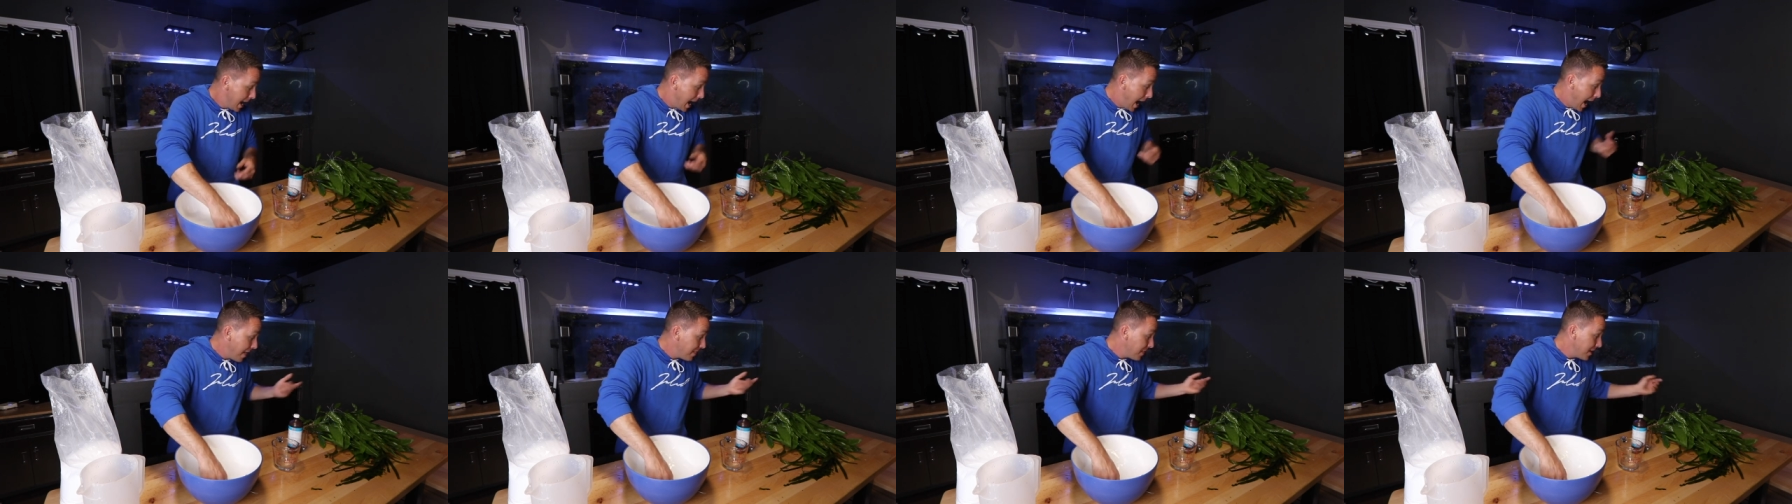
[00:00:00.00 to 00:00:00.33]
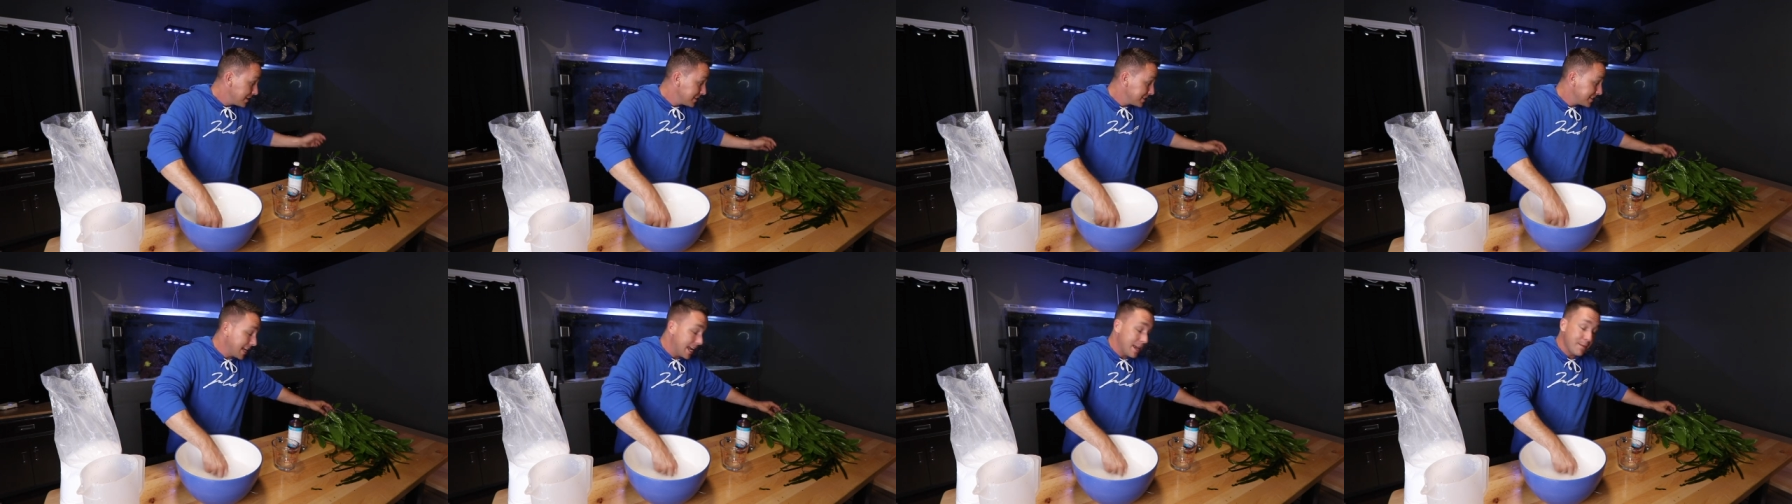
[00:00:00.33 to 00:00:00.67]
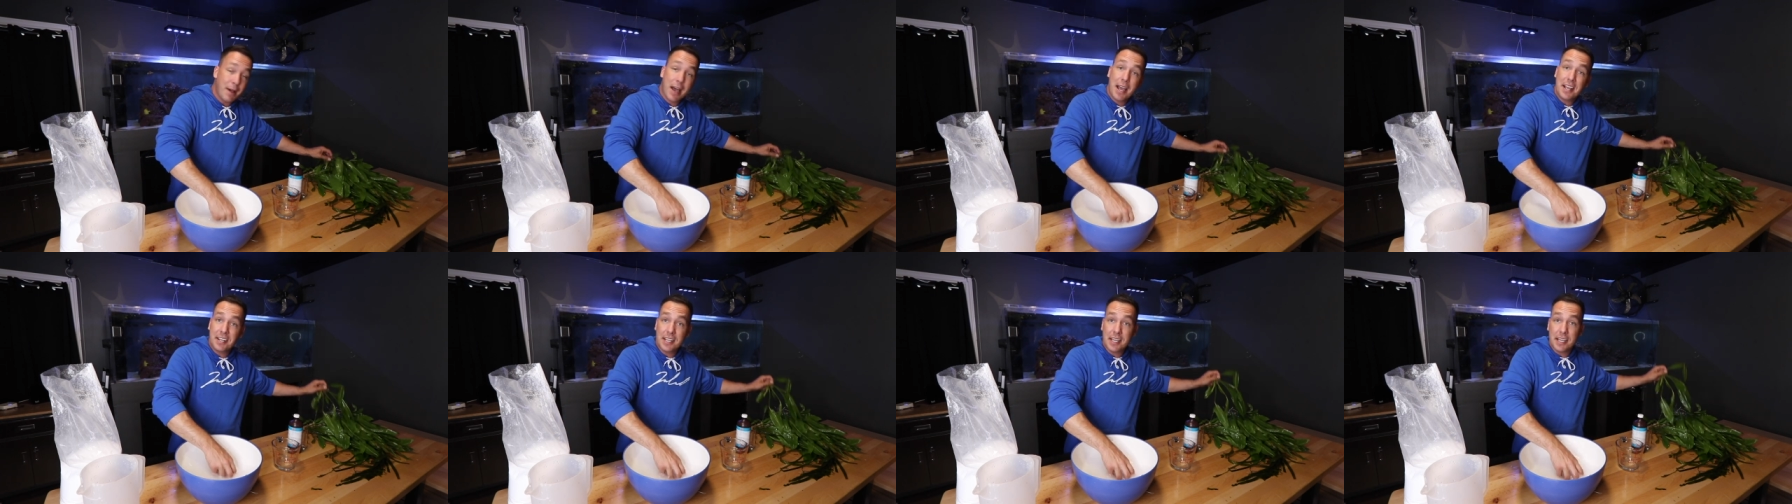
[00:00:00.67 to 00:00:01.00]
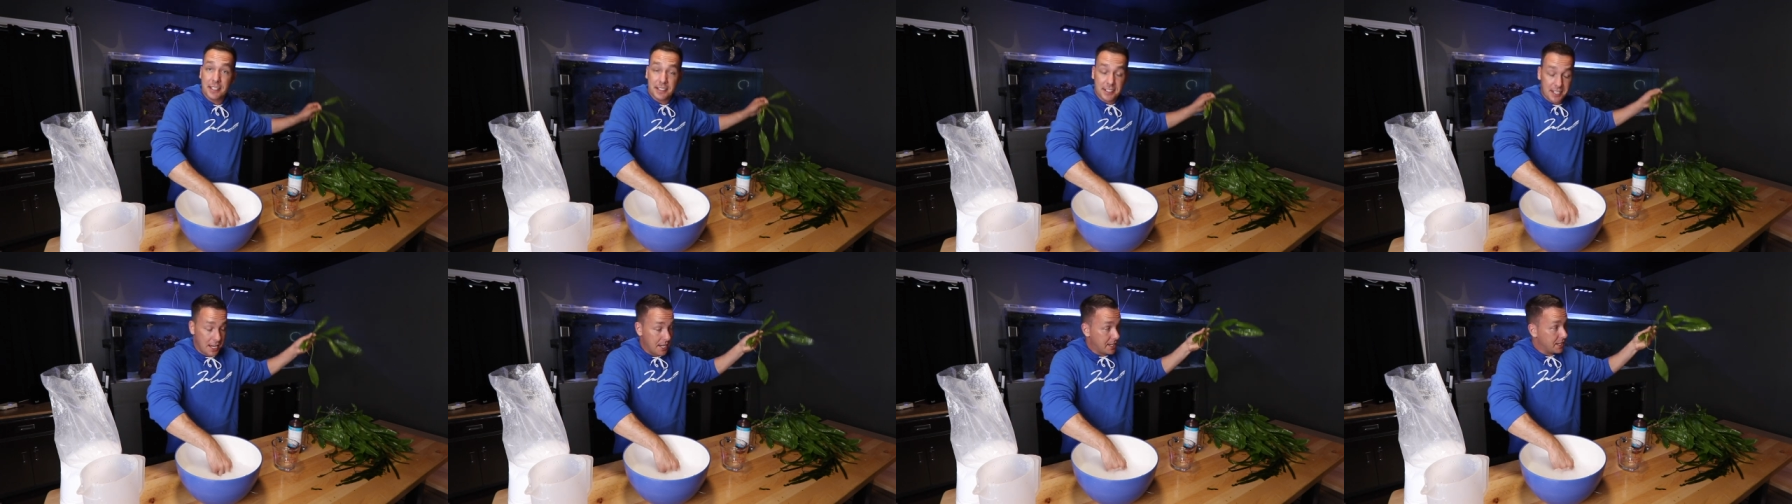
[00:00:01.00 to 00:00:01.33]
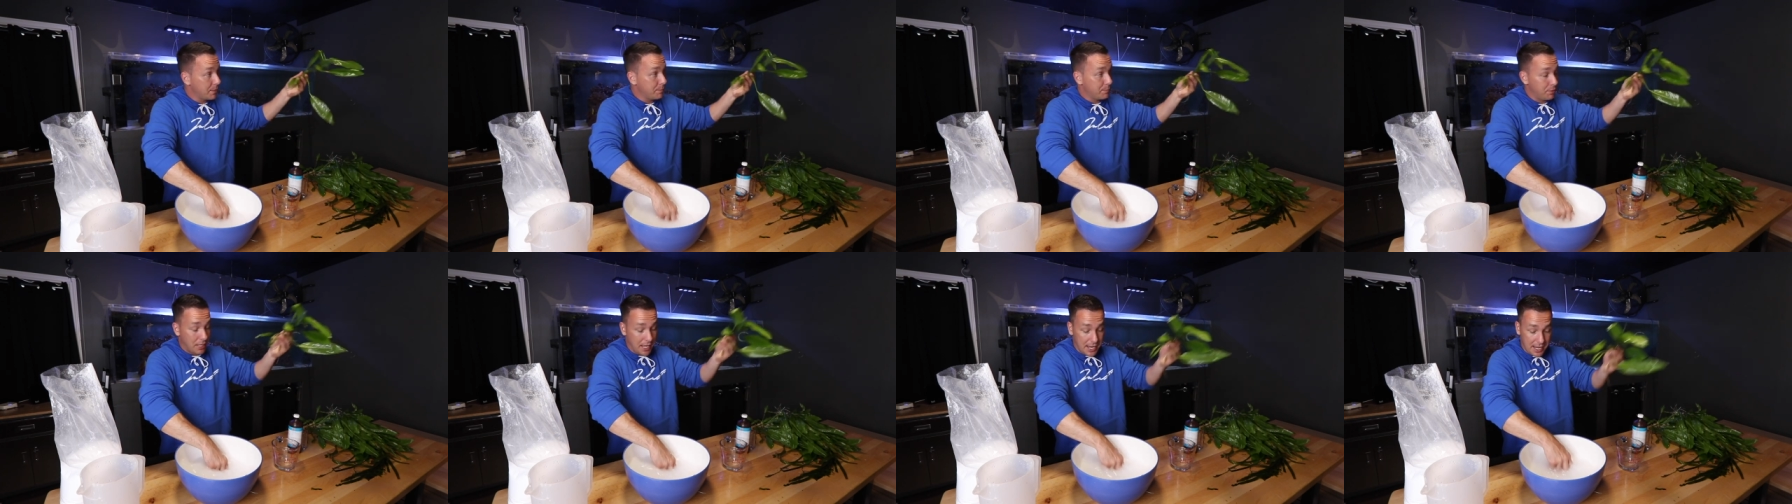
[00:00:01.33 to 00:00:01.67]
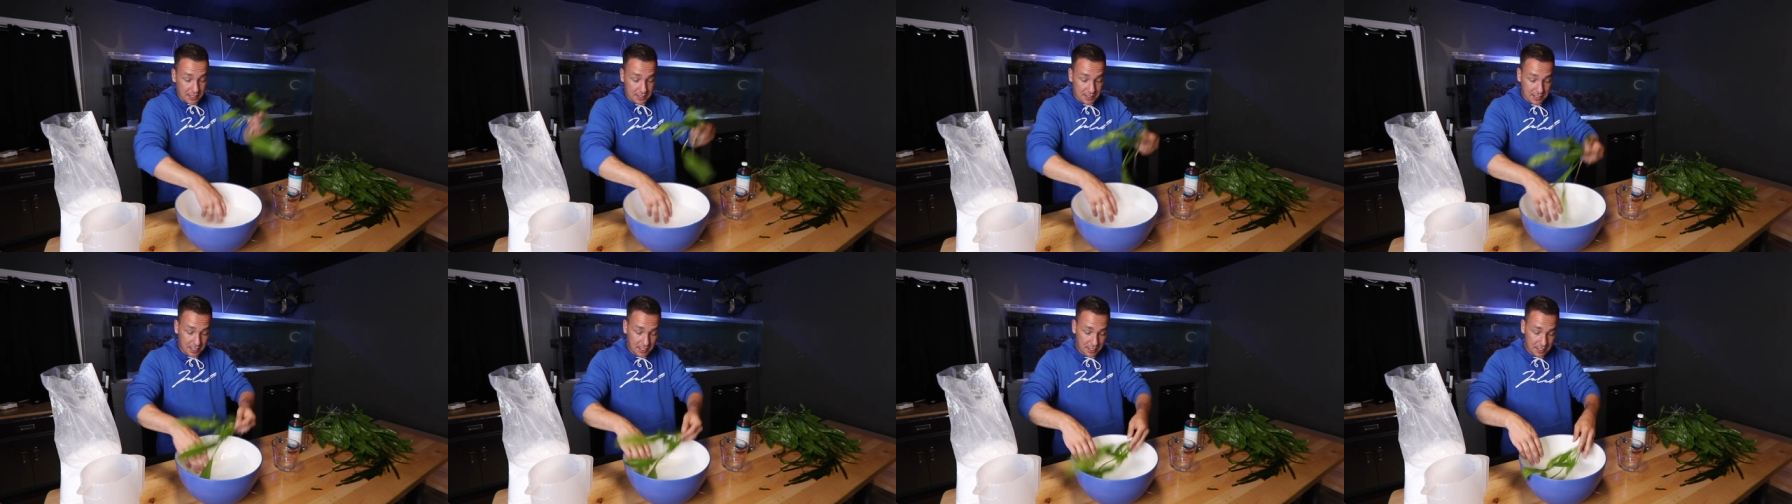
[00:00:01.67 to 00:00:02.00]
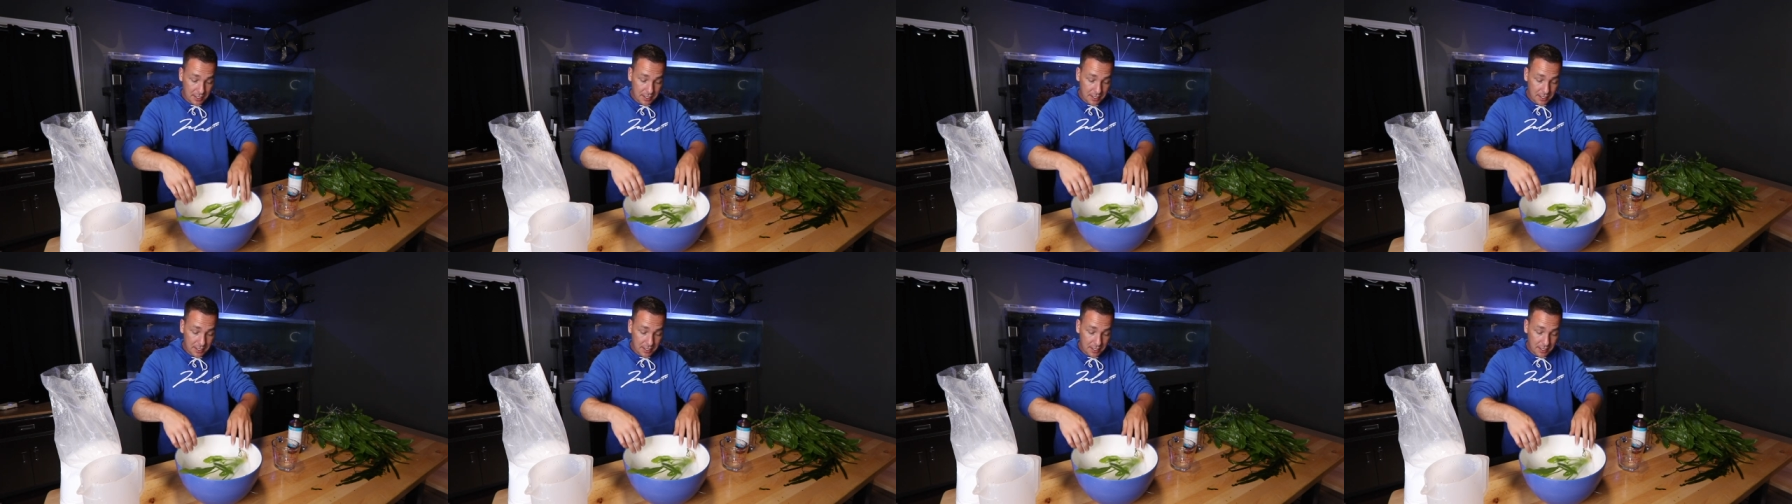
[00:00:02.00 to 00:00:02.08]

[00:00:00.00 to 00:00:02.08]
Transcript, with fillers: And then same idea, take your plant,